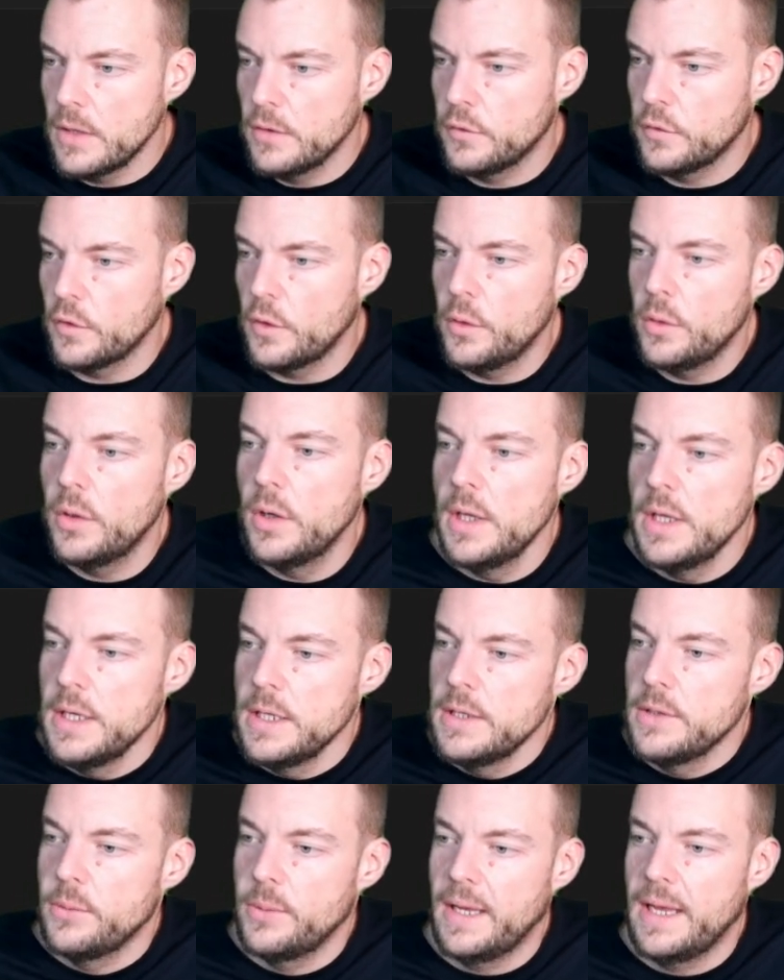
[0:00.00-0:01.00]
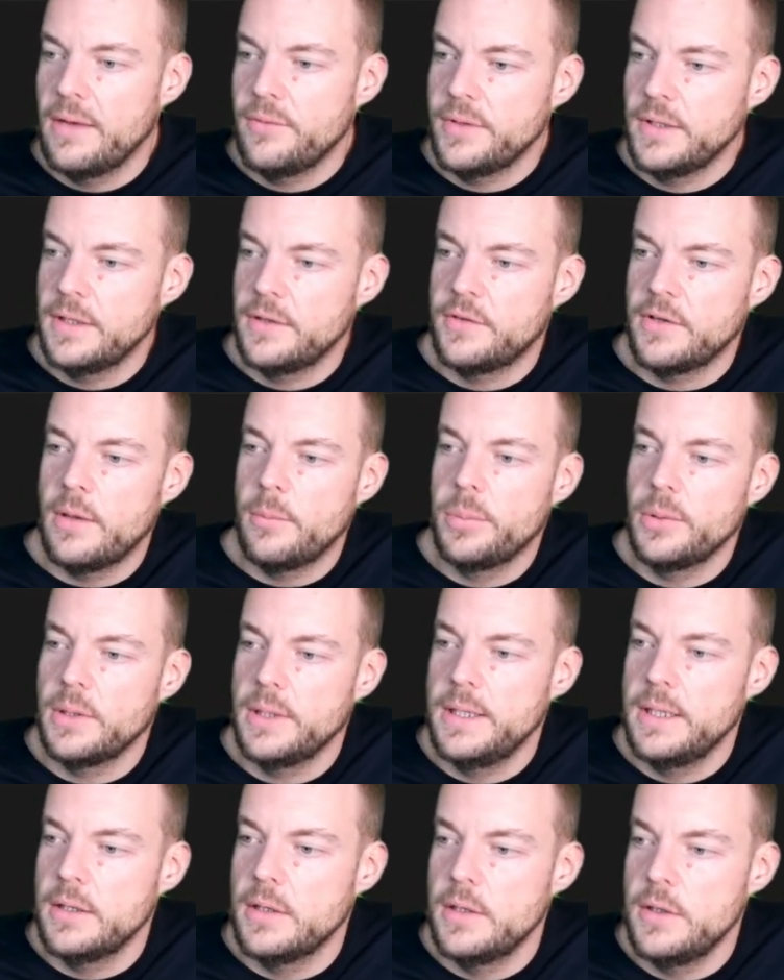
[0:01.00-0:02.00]
So we have an example
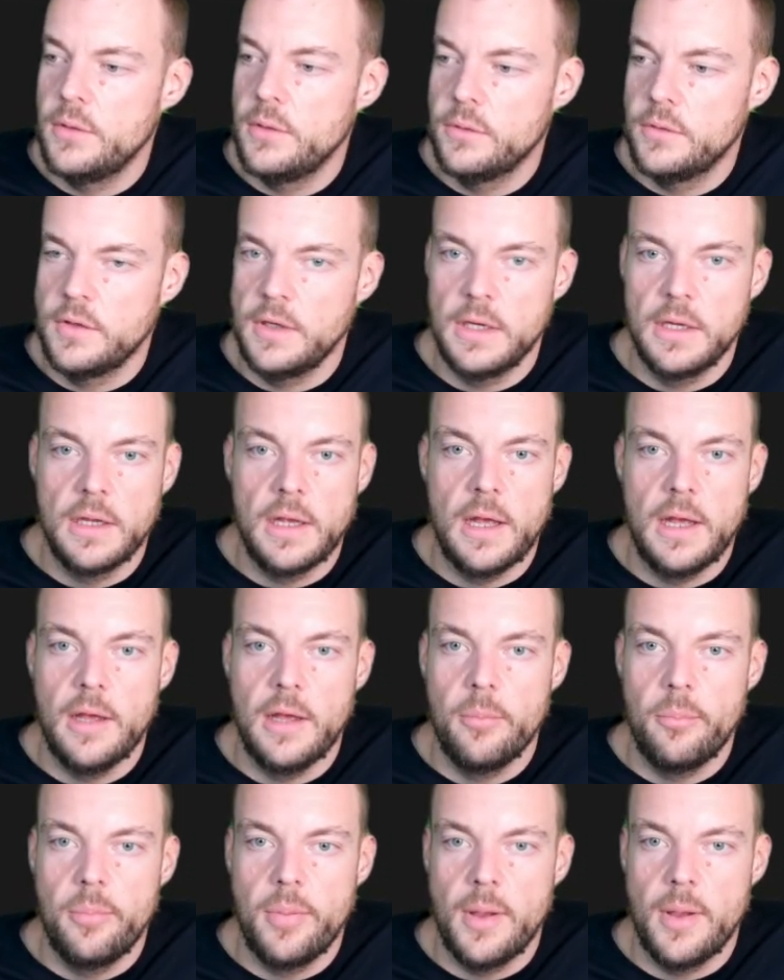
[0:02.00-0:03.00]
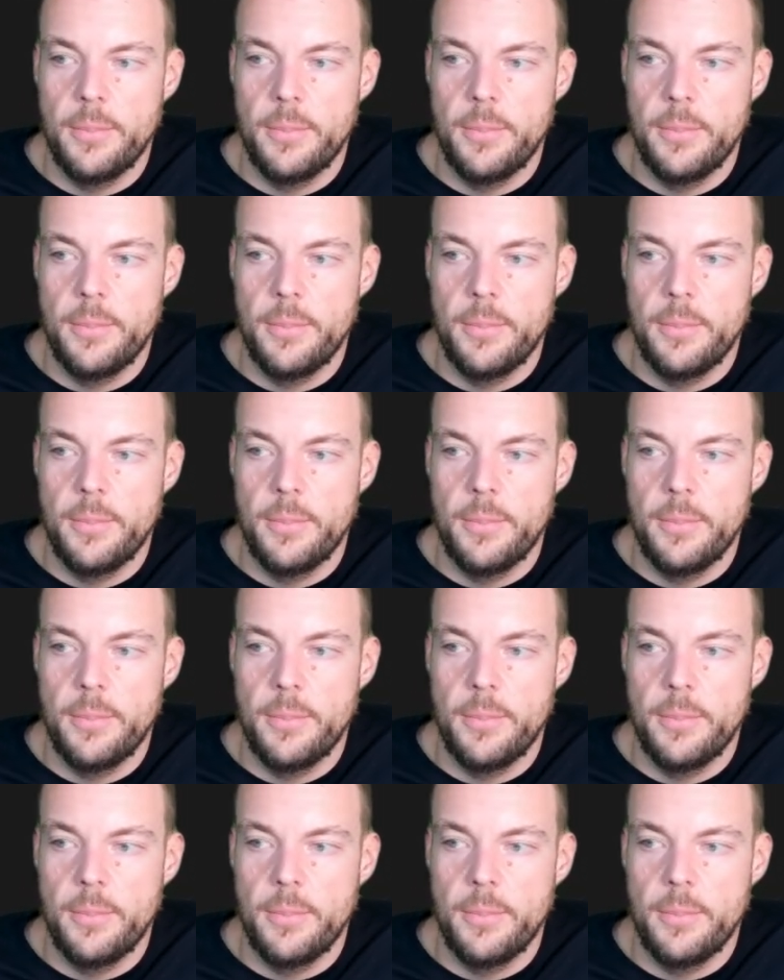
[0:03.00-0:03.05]
here using um,